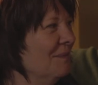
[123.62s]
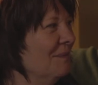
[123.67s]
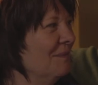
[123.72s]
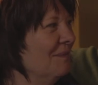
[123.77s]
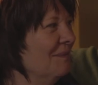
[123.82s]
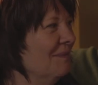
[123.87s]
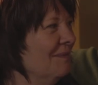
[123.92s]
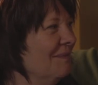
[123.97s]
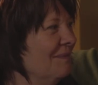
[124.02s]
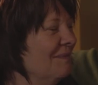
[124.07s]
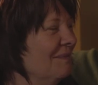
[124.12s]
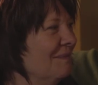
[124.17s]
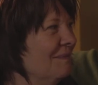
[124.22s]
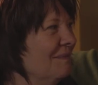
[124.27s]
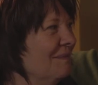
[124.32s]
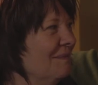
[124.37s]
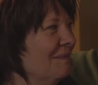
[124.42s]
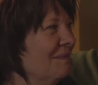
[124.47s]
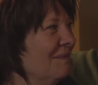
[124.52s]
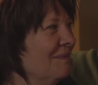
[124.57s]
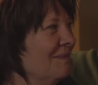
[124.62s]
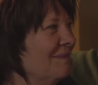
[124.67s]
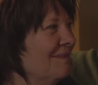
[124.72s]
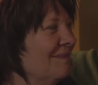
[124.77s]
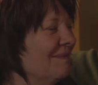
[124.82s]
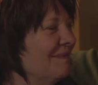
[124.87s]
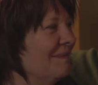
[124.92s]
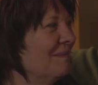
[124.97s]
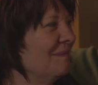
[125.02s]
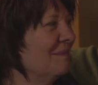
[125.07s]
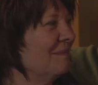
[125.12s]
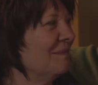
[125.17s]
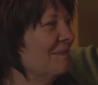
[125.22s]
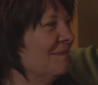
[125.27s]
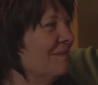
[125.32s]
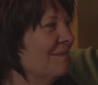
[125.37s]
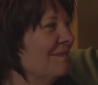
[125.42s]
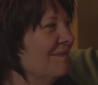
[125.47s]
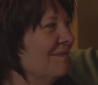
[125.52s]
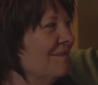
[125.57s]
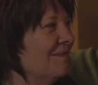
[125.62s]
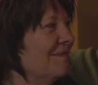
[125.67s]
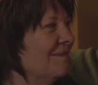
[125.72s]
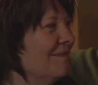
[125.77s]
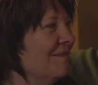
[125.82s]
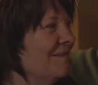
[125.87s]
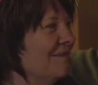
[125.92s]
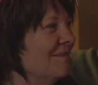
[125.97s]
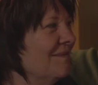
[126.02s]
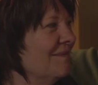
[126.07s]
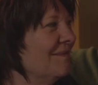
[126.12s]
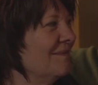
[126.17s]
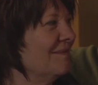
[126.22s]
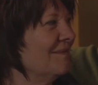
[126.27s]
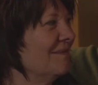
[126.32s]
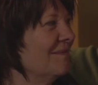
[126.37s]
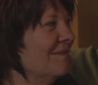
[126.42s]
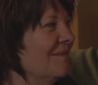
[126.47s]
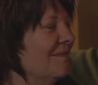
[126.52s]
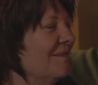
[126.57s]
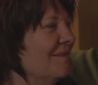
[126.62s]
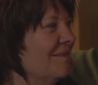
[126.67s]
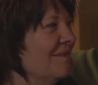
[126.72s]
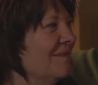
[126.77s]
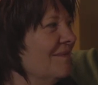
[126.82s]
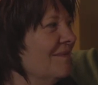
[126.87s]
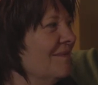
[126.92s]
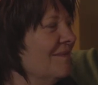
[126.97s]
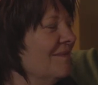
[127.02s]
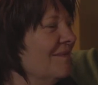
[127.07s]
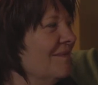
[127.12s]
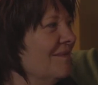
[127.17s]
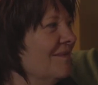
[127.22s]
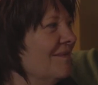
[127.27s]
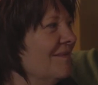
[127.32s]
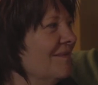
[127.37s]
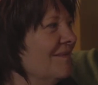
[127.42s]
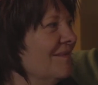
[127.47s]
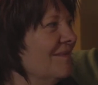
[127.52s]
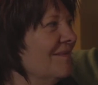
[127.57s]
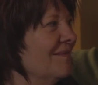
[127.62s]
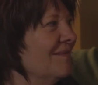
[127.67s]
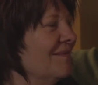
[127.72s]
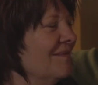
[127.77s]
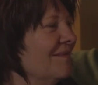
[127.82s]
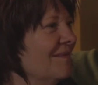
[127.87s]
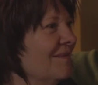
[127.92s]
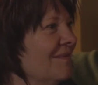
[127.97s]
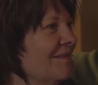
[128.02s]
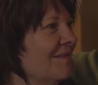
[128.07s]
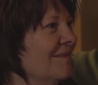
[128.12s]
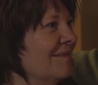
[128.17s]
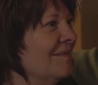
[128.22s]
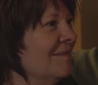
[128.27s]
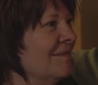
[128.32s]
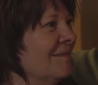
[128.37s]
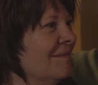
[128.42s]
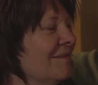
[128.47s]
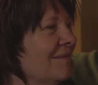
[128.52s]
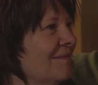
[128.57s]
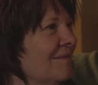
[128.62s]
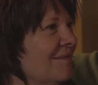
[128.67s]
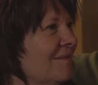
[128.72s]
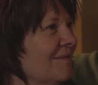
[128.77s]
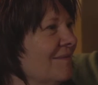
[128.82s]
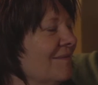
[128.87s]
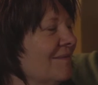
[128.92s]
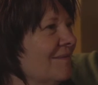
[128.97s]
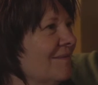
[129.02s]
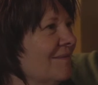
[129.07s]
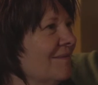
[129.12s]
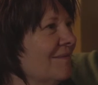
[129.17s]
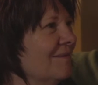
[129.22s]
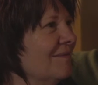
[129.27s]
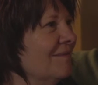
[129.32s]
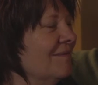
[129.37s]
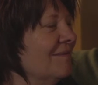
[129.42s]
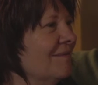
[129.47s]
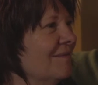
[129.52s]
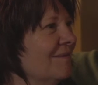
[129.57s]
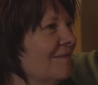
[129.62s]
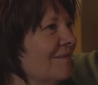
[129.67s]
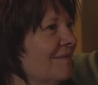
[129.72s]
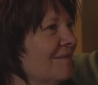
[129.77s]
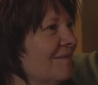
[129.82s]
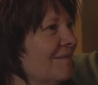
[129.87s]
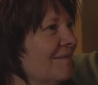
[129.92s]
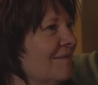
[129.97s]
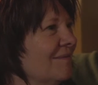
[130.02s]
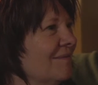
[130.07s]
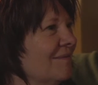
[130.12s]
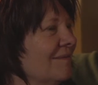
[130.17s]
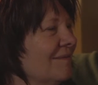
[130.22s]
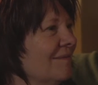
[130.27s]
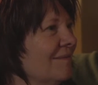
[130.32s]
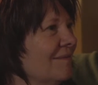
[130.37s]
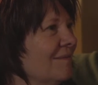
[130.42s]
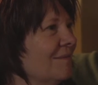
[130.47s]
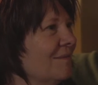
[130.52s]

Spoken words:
The person shown says nothing.